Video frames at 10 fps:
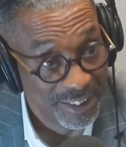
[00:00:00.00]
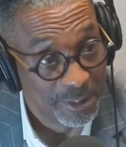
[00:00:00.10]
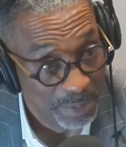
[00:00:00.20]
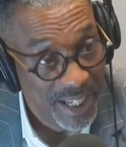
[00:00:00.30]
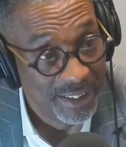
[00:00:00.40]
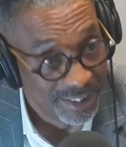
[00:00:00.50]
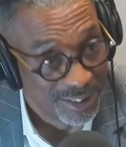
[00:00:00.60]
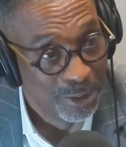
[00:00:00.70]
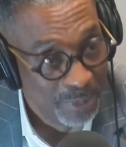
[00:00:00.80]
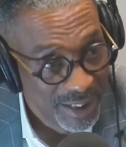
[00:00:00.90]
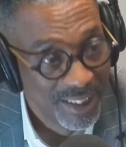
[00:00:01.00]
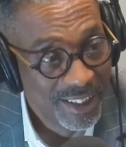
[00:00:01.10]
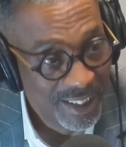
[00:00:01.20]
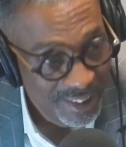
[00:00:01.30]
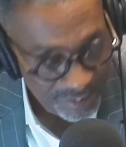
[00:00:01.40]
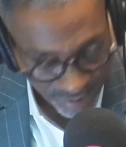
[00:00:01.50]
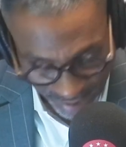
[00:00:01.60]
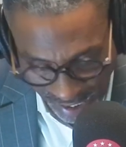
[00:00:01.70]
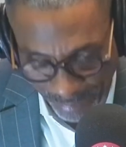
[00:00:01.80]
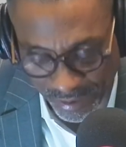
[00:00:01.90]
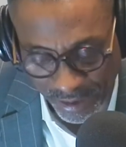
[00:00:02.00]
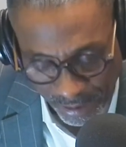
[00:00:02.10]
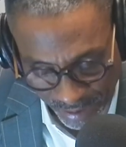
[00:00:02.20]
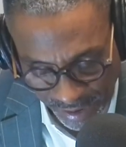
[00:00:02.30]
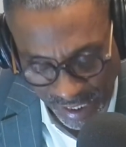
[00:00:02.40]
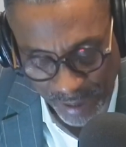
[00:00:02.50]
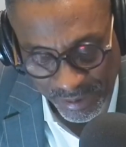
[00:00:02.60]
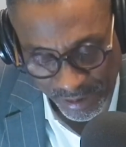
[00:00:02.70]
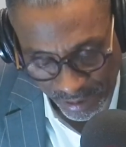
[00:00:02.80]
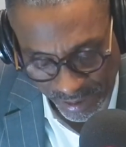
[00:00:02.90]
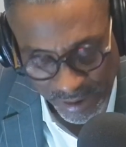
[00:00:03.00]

and explain it's it to me. It's very passionate to me. It's very. It's, it still